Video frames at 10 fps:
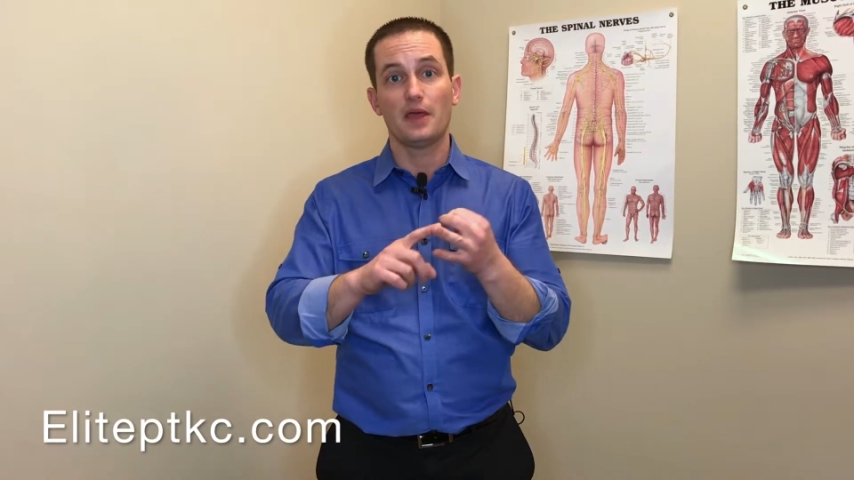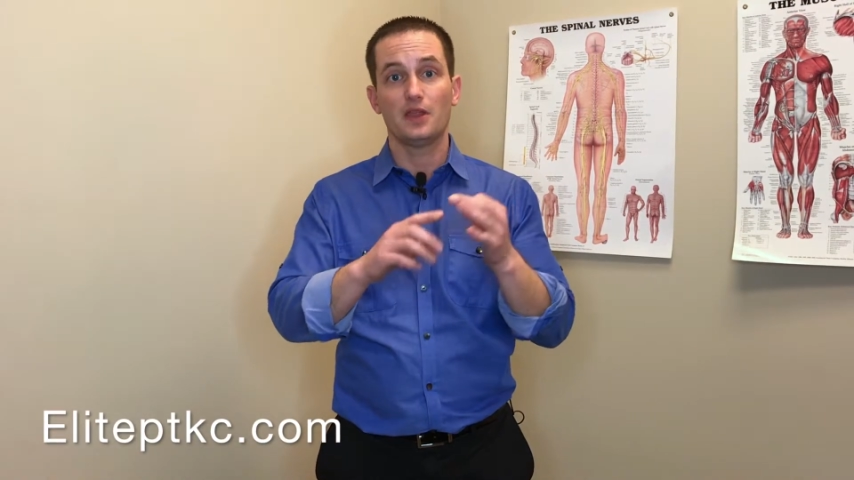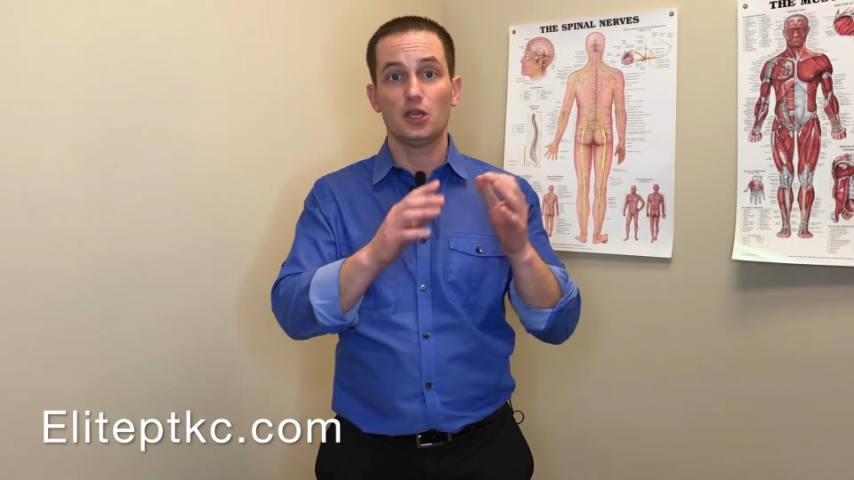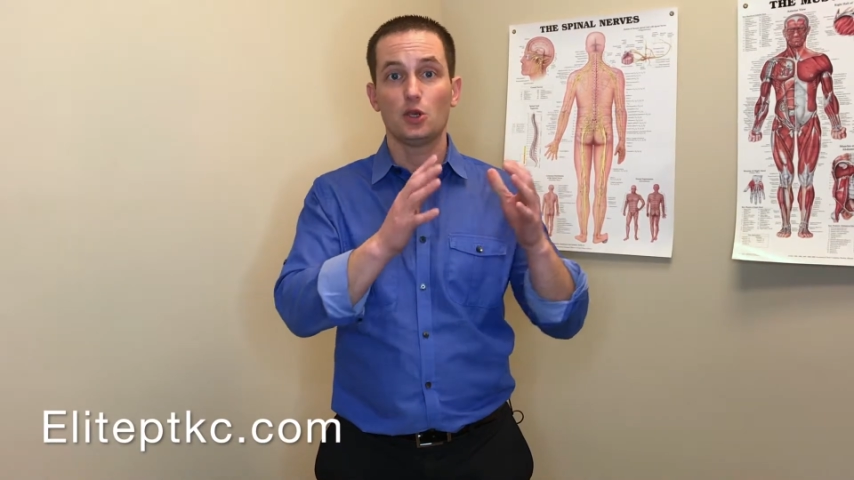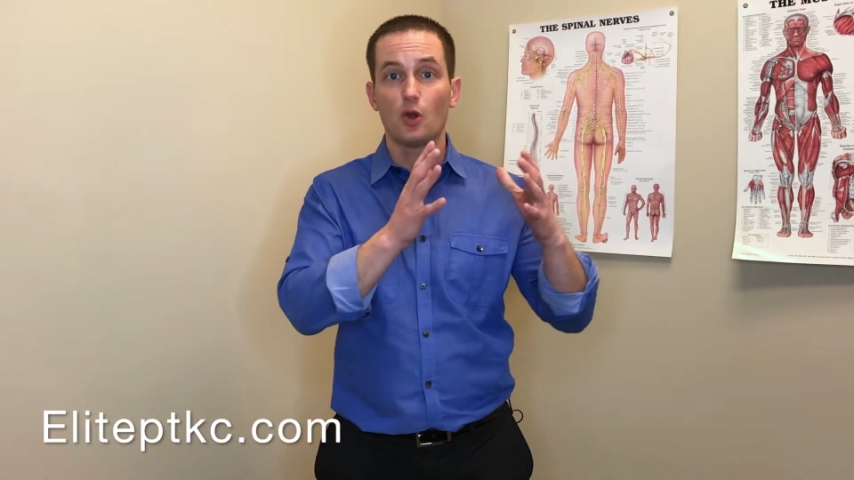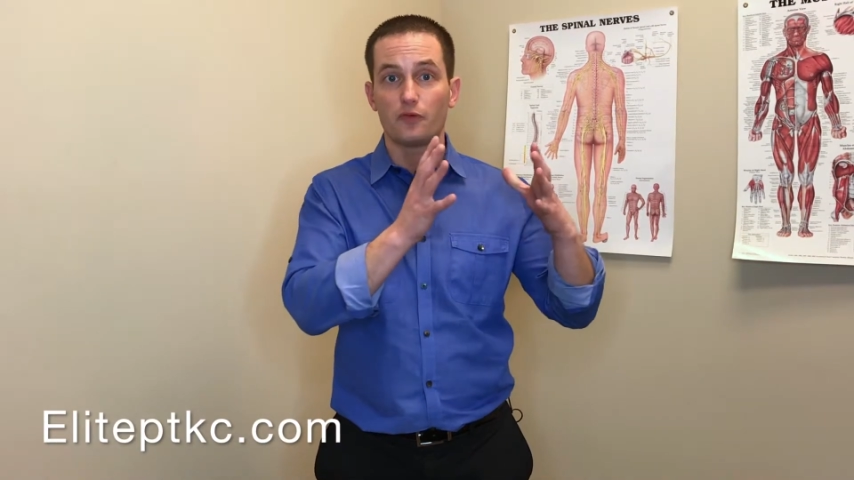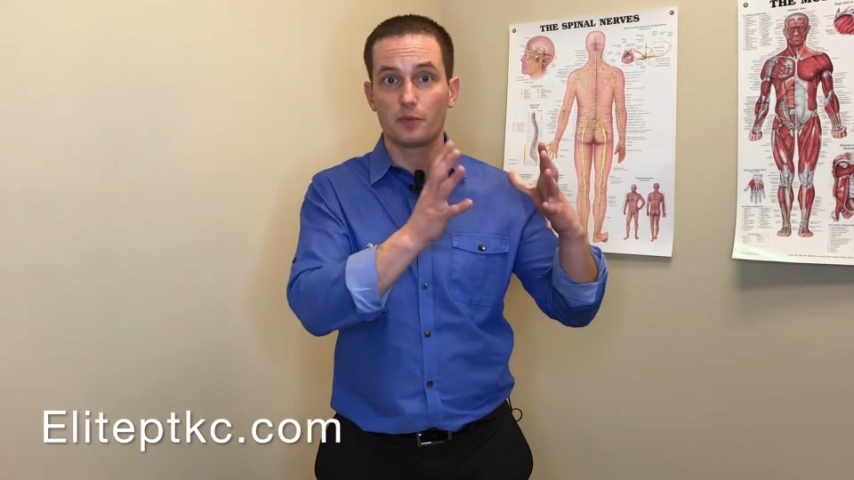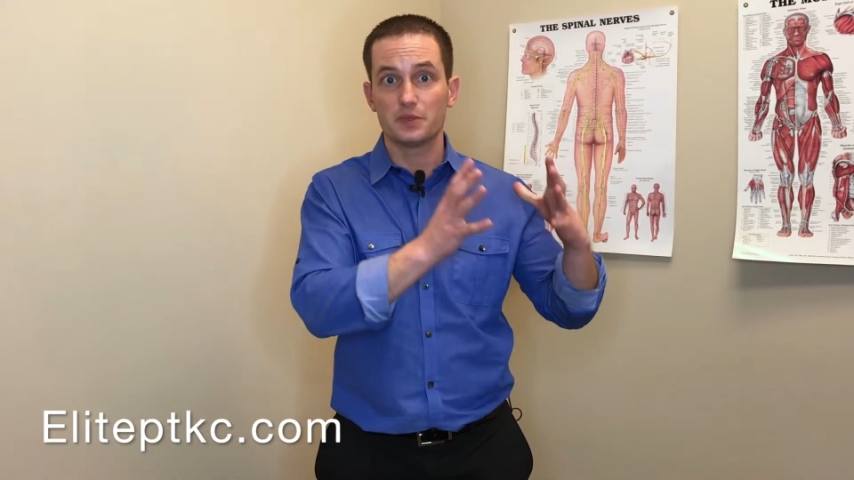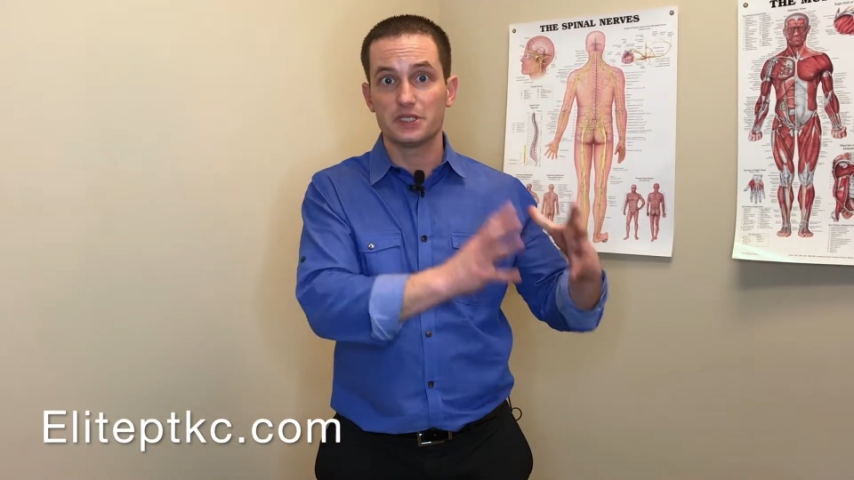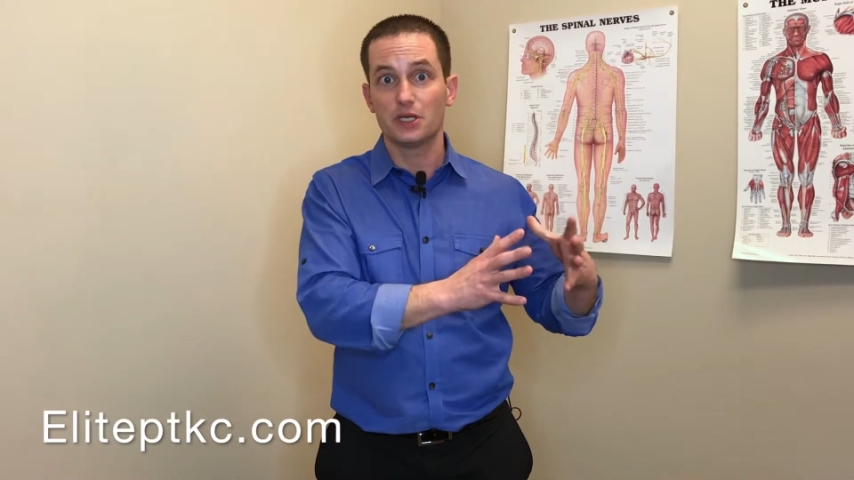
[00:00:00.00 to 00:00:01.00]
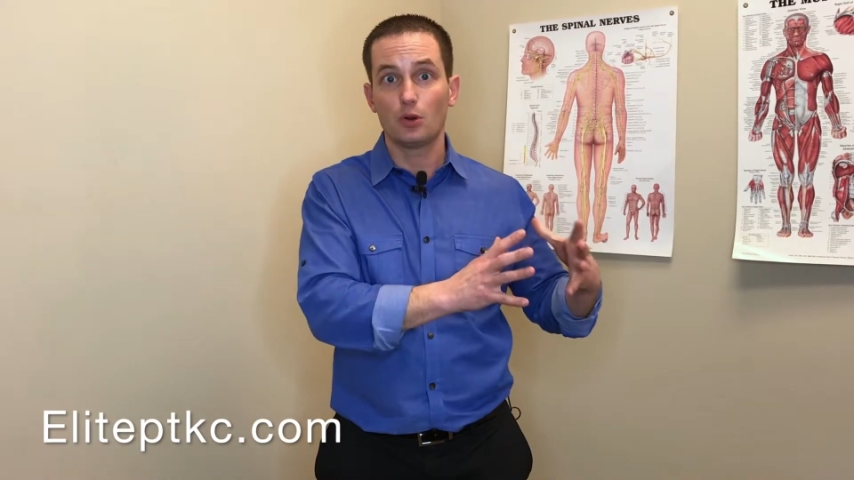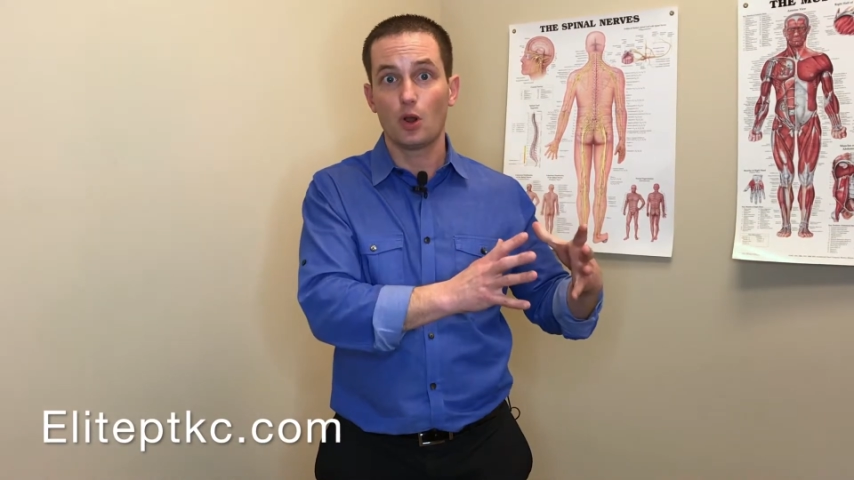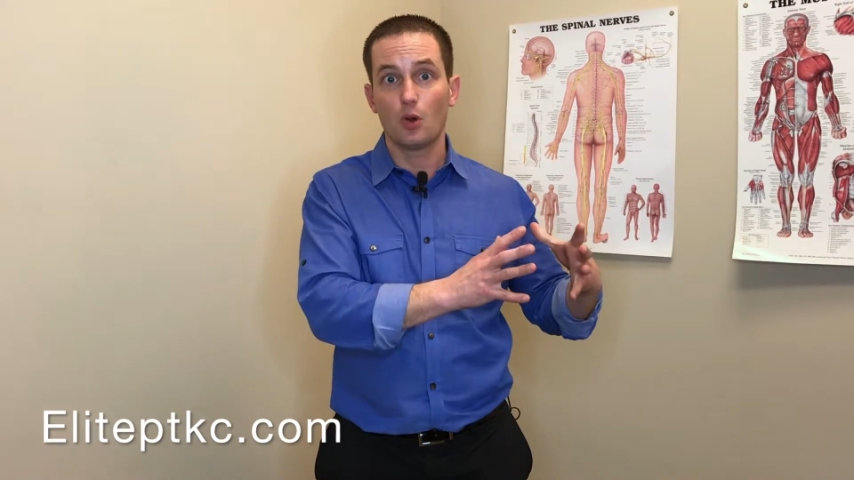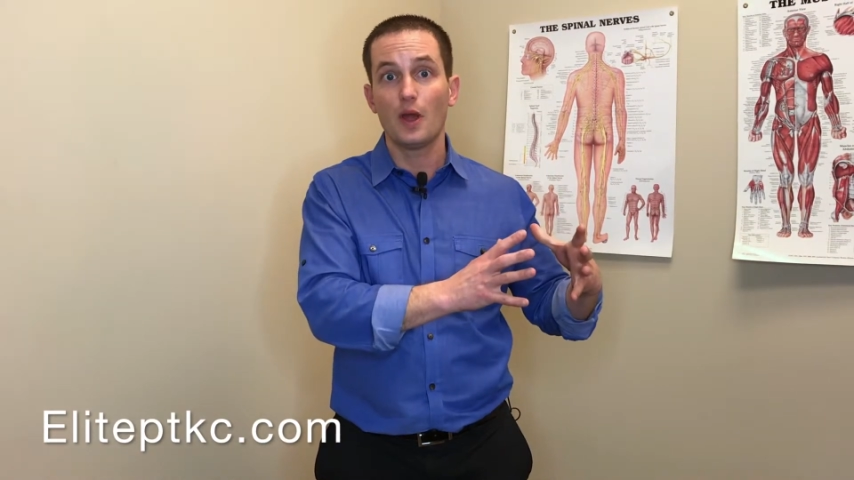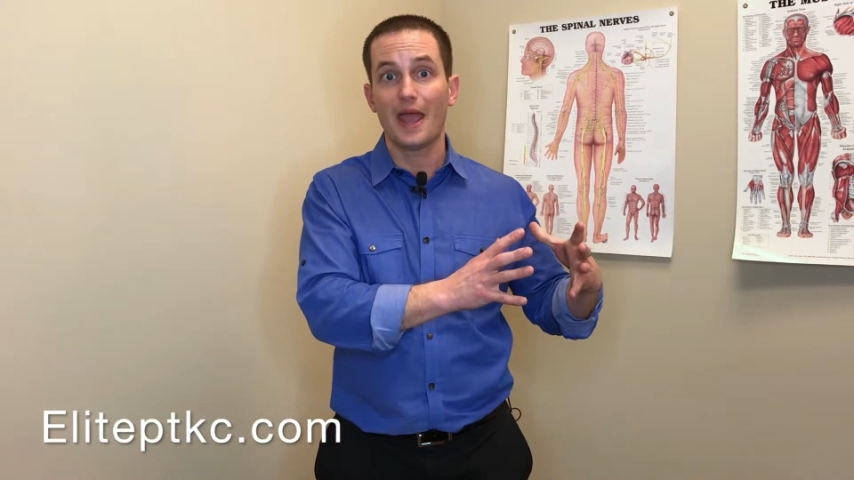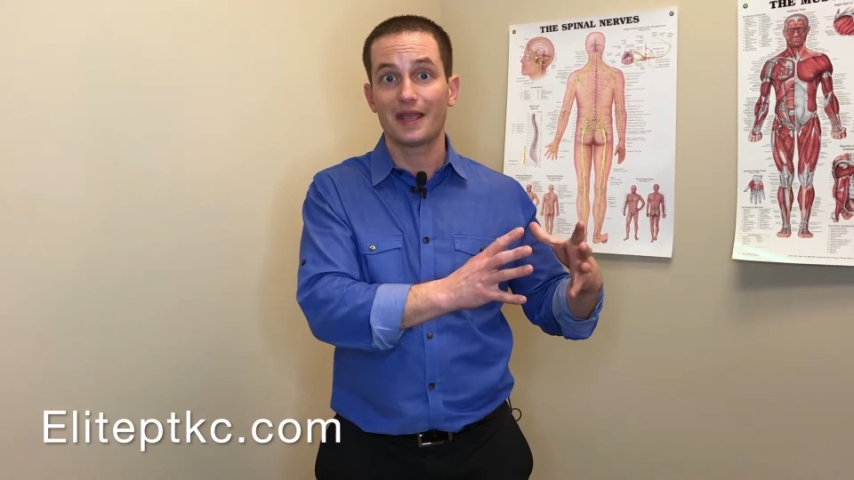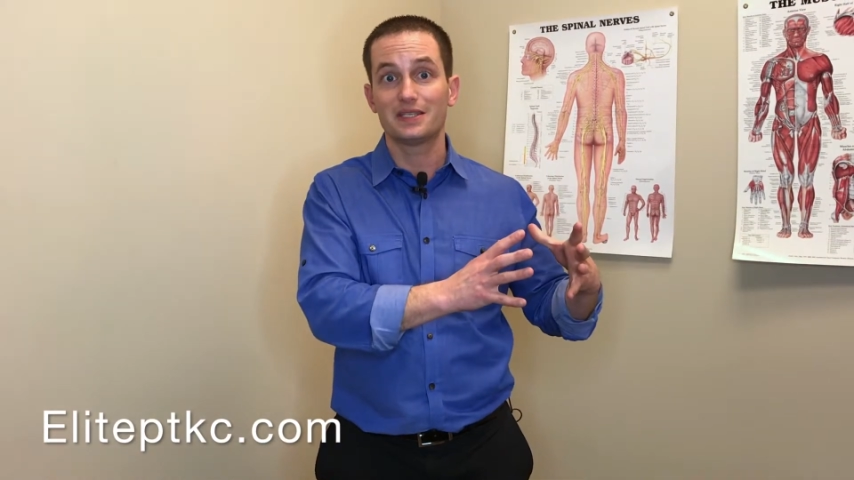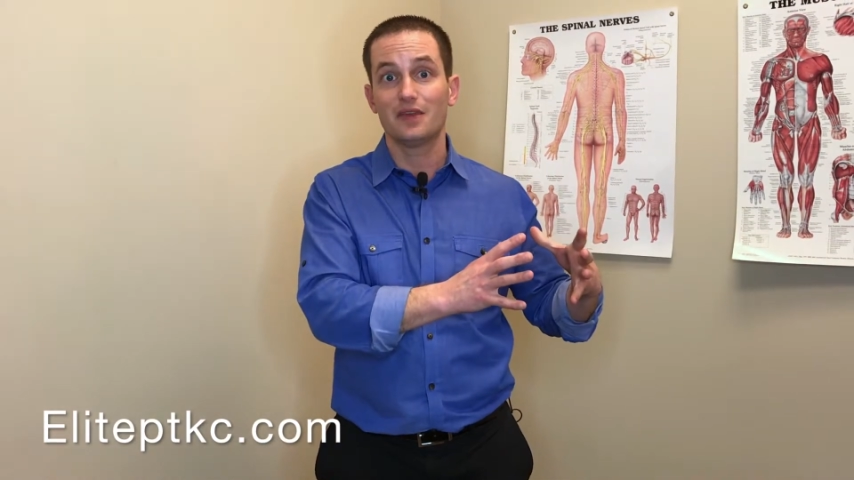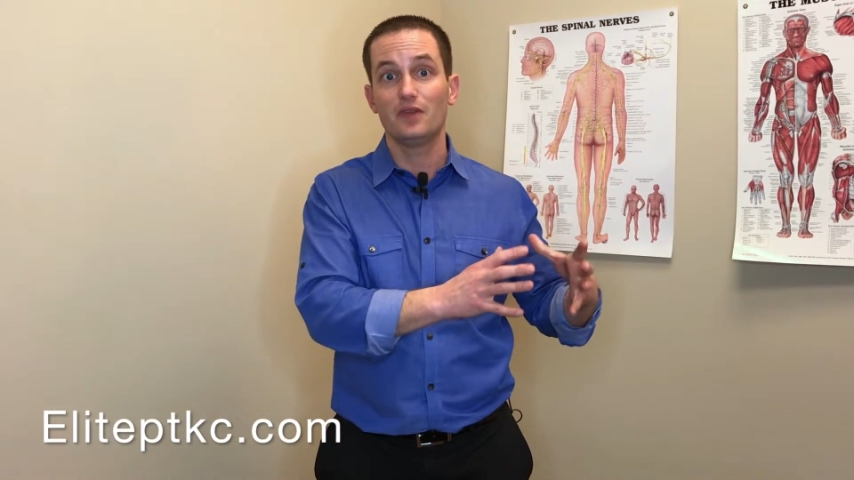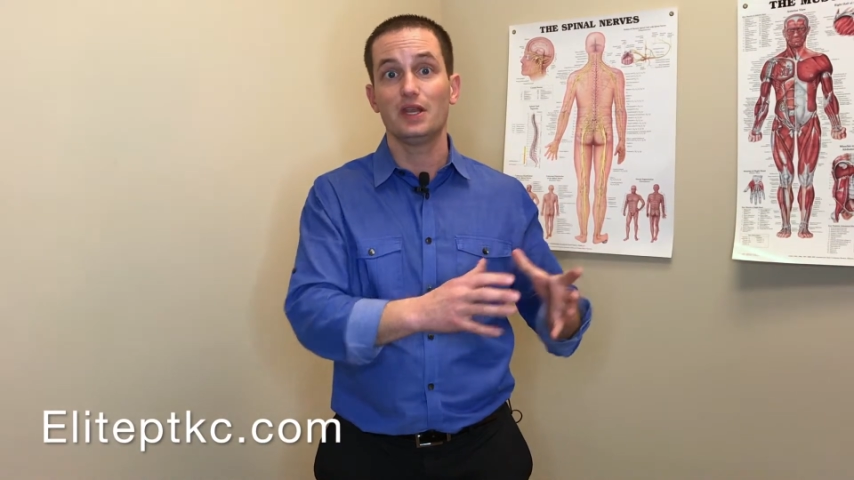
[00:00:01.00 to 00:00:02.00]
and then you go from 0
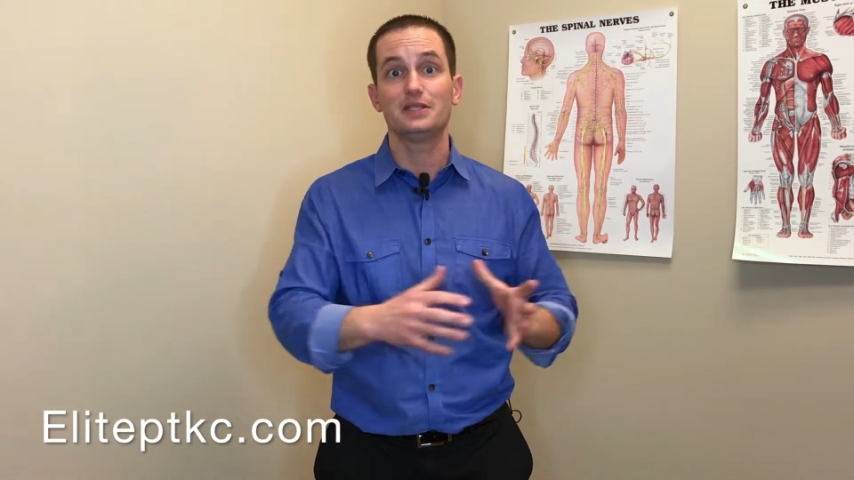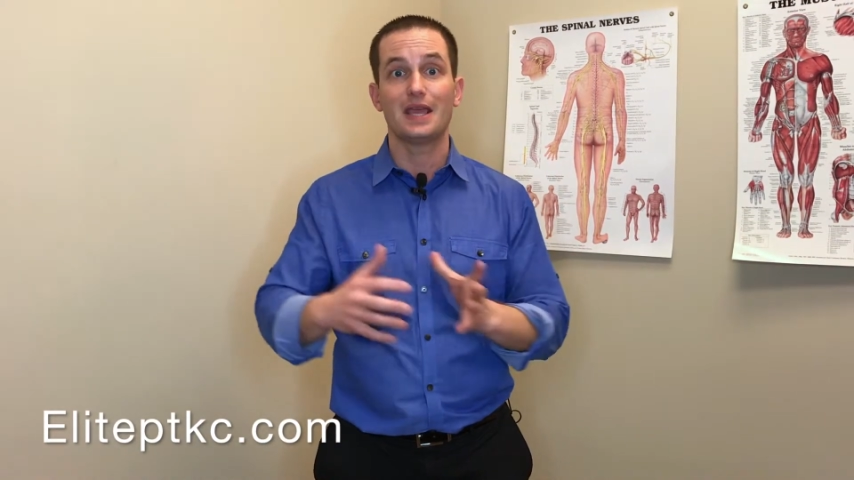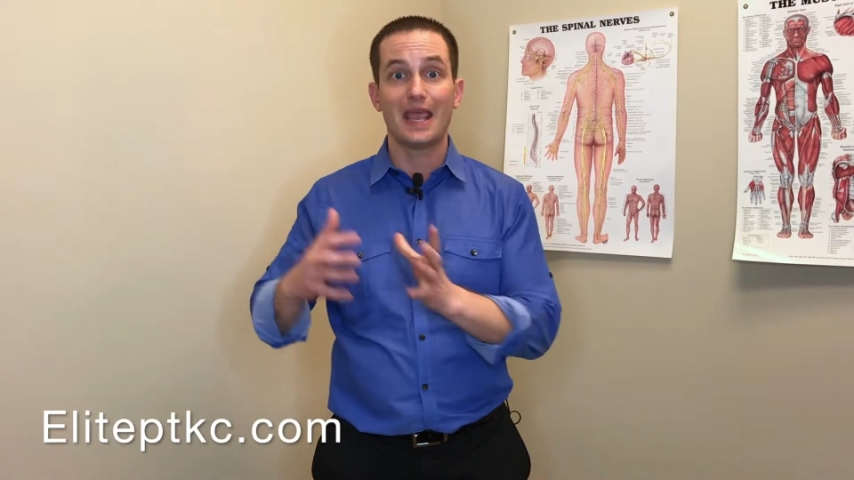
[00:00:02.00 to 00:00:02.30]
activity to